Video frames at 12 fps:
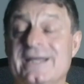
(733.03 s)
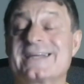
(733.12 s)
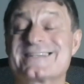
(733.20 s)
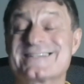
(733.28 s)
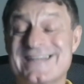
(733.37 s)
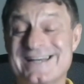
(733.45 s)

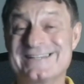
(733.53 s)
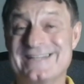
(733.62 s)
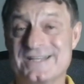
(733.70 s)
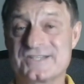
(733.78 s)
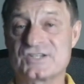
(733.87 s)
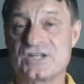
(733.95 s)

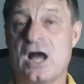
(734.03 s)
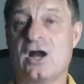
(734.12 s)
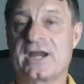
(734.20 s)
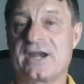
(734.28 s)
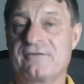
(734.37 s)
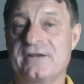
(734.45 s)
Scientists
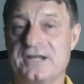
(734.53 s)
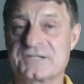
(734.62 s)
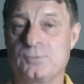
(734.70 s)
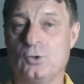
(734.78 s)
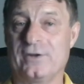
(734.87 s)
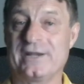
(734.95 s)
are currently
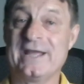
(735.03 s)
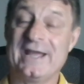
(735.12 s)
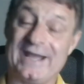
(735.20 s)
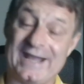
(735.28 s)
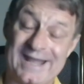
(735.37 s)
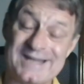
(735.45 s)
exploring
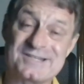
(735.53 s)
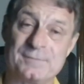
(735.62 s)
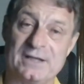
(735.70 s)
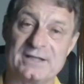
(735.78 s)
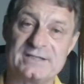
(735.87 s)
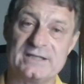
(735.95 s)
its
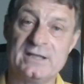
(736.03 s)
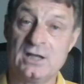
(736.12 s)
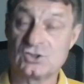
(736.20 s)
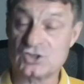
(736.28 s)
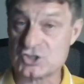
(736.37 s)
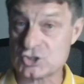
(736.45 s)
ability
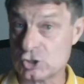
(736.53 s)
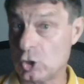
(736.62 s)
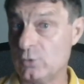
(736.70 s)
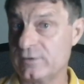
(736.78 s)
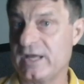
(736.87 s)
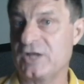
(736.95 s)
to
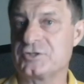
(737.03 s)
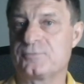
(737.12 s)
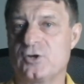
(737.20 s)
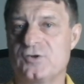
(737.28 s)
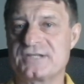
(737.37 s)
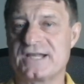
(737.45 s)
slow the aging
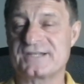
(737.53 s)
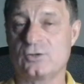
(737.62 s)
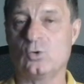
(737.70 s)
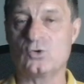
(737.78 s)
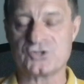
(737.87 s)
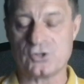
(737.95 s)
process
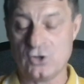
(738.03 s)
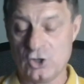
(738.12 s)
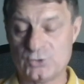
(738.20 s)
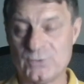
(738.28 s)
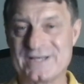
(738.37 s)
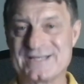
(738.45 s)
and also
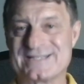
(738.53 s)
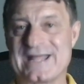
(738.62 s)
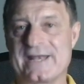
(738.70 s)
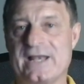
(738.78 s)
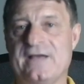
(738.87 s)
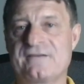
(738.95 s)
to
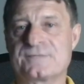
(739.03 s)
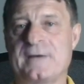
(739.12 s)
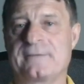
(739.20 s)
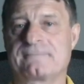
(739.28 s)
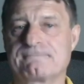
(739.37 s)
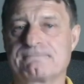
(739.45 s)
extend
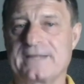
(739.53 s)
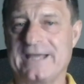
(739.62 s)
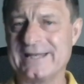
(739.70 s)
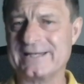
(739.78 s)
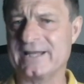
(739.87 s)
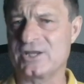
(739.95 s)
lifespan.
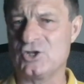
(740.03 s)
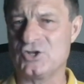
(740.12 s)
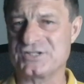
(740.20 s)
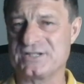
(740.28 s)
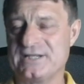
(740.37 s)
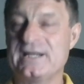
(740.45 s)
It, like
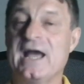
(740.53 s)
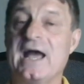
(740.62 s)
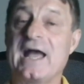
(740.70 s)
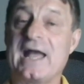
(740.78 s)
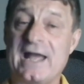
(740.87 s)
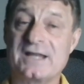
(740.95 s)
quercetin,
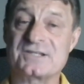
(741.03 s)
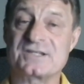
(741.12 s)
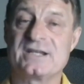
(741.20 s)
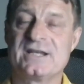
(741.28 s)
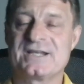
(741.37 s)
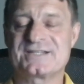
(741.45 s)

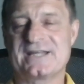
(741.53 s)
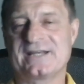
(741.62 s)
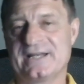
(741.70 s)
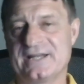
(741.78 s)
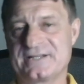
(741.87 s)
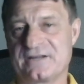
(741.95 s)
has
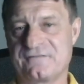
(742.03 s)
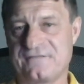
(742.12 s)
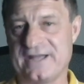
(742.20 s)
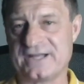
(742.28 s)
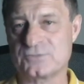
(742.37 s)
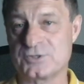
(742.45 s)
senolytic
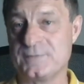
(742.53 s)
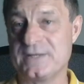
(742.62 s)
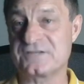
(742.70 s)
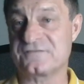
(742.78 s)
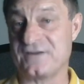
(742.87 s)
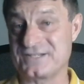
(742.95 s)
effects, which
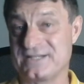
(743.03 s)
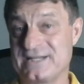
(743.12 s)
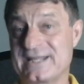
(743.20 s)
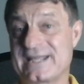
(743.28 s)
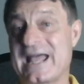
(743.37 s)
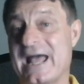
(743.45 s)
means
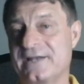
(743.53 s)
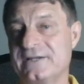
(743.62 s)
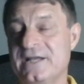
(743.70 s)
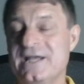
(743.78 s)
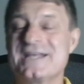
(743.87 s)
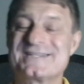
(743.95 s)
fisetin
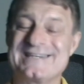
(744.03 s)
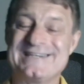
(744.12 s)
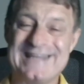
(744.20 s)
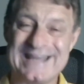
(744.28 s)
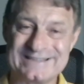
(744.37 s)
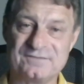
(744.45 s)
can
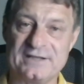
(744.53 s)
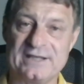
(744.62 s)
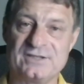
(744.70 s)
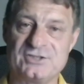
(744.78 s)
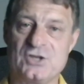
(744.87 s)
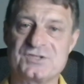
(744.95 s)

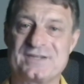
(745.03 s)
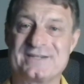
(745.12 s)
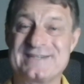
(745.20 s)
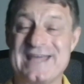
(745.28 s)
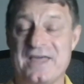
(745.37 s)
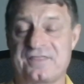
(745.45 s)
selectively induce the
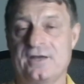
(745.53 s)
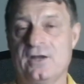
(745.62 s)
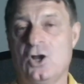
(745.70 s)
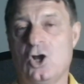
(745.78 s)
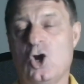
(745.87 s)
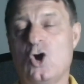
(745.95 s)
death
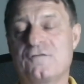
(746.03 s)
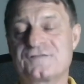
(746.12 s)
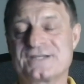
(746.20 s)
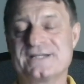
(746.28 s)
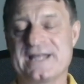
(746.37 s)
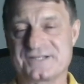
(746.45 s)
of
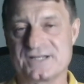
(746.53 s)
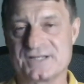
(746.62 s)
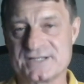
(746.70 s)
senescent